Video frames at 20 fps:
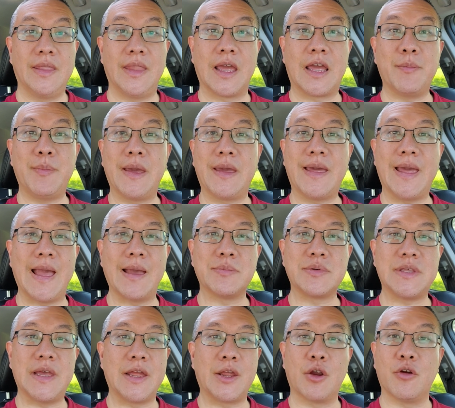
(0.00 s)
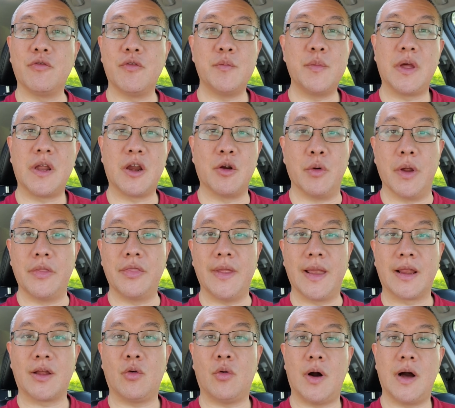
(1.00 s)
They could be camps that you're familiar with,
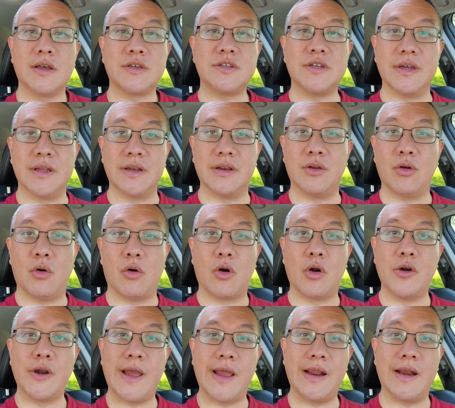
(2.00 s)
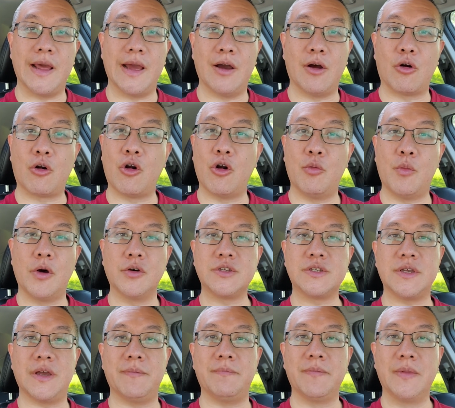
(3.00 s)
like Kwasind or Oneida or
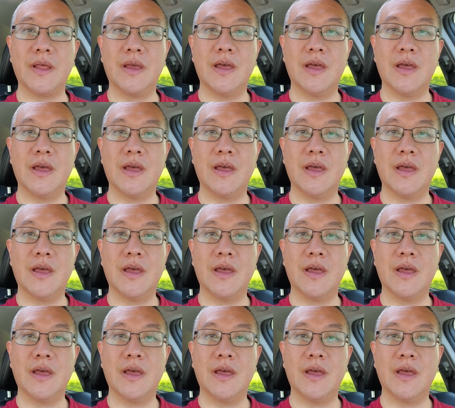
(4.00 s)
Hermosa.